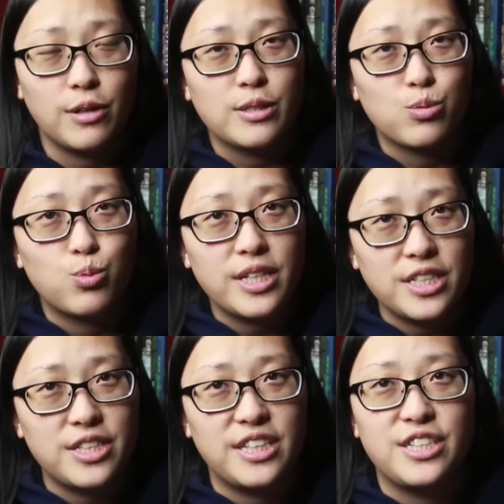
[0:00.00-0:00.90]
always
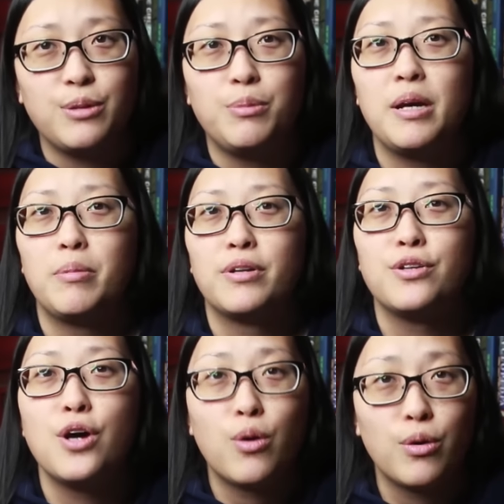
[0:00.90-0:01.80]
wished that she would be able to
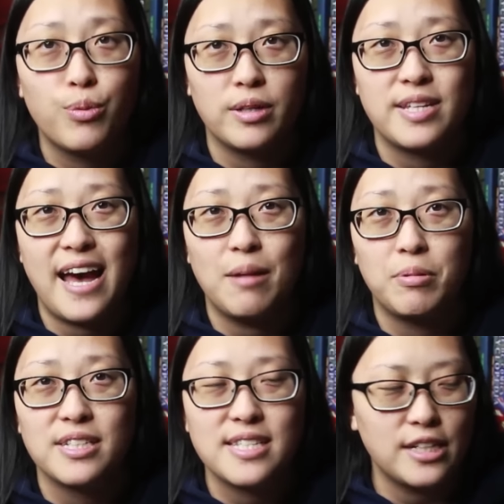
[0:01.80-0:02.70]
know her real dad,
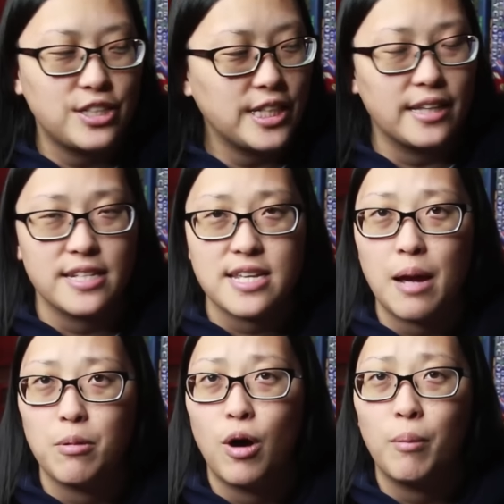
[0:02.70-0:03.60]
but instead she got this
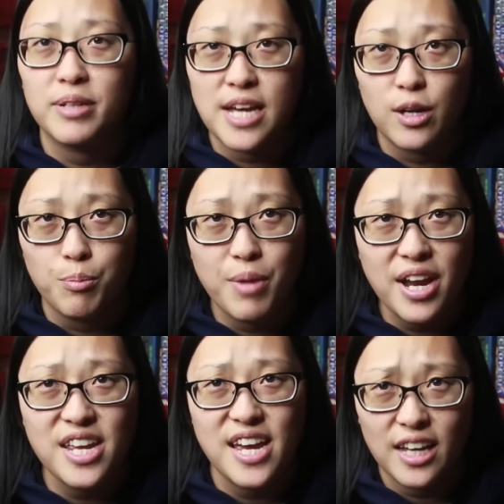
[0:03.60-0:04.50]
homicidal
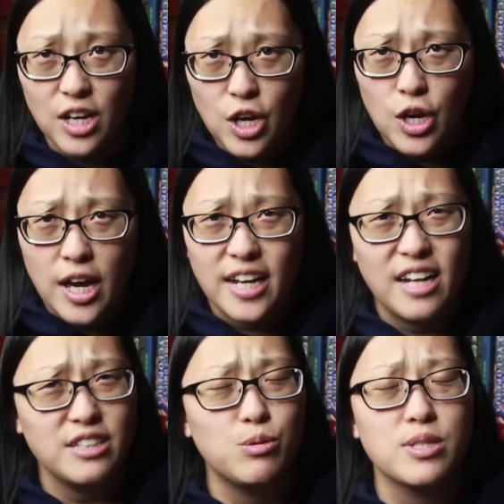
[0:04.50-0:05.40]
maniac, and
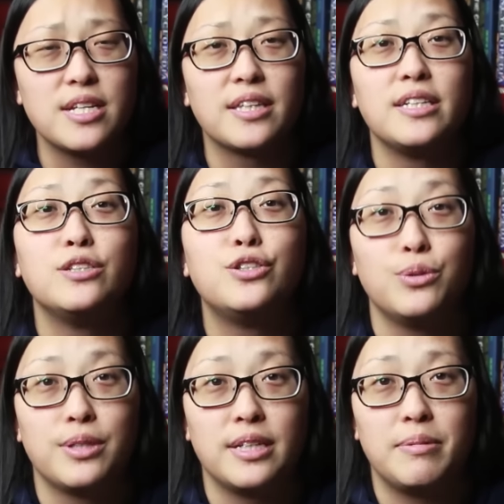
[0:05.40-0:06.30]
now she wants nothing to do
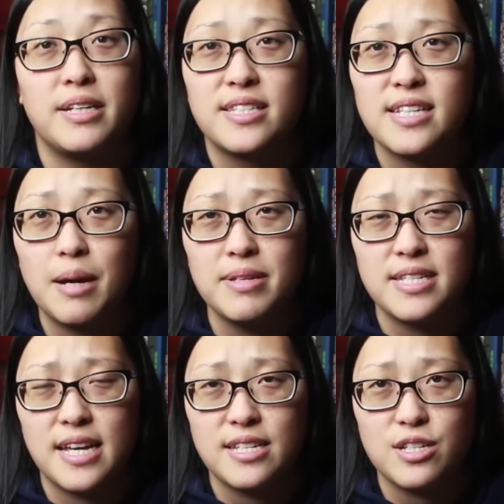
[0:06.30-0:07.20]
with him. And then Simon
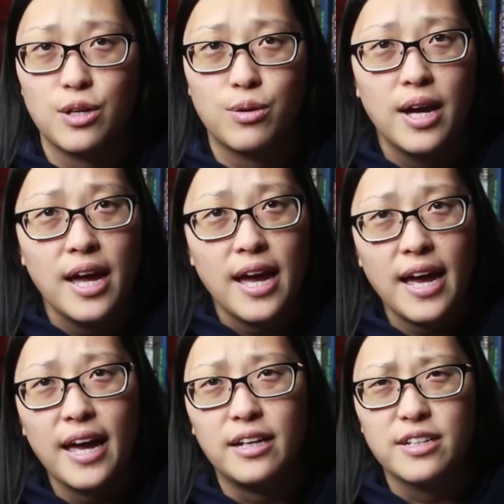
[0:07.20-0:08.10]
says, you know,
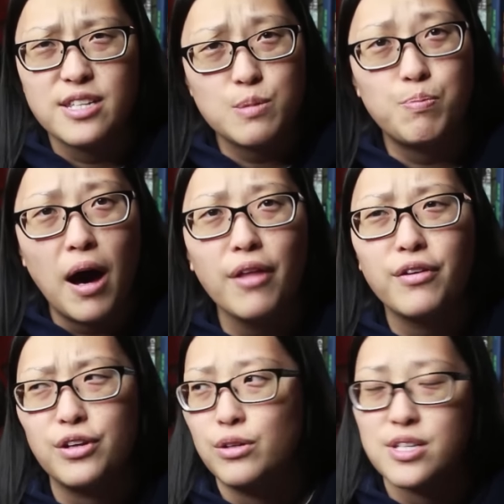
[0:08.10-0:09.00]
hey, does this bother
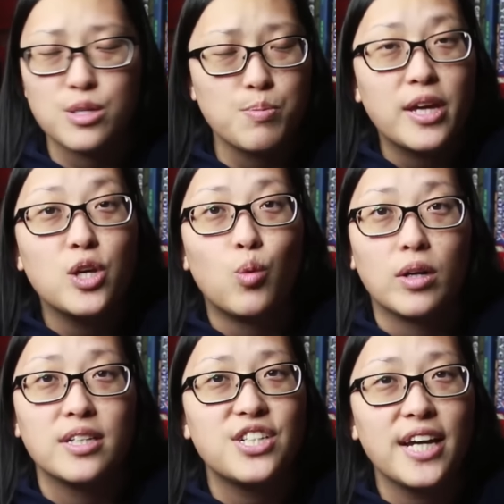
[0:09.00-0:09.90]
you? Does this make you
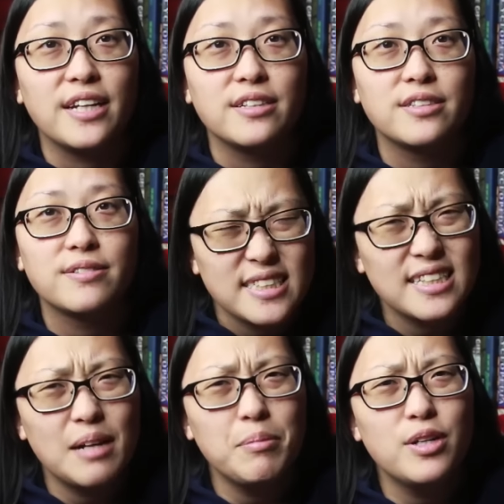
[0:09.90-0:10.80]
want to change? Does
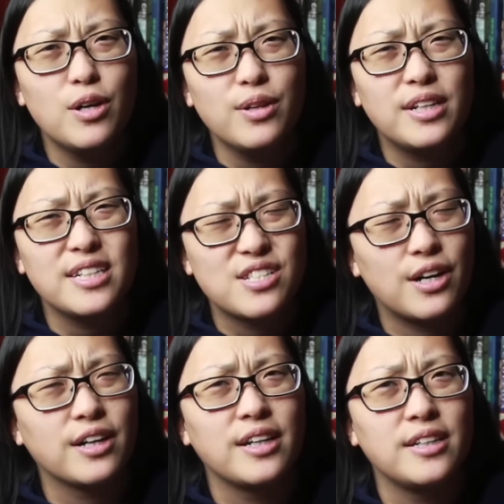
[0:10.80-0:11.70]
Simon know that he's
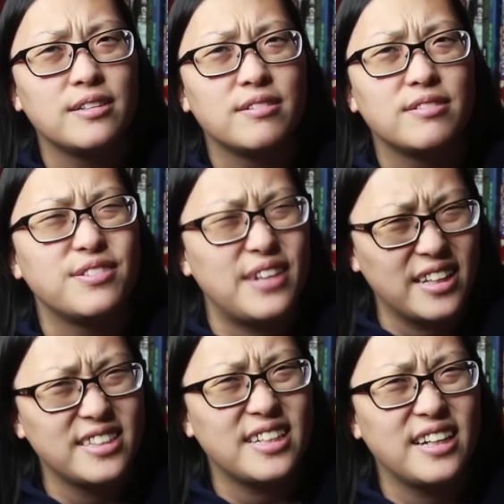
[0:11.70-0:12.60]
talking to
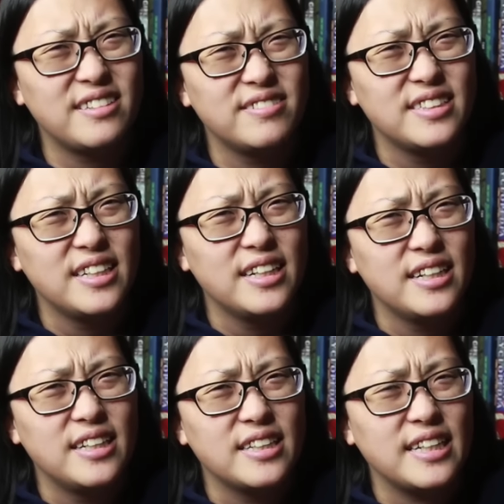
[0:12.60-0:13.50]
Valentine?
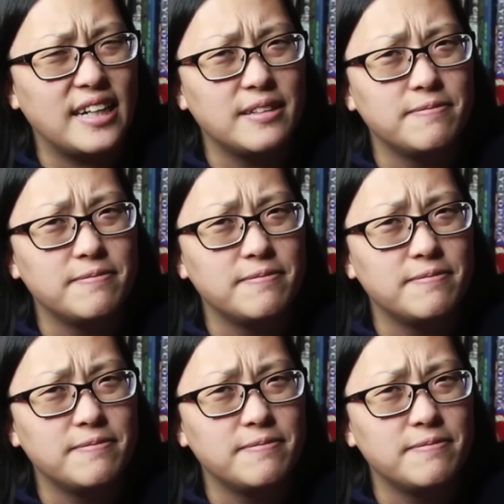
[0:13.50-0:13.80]
Yeah.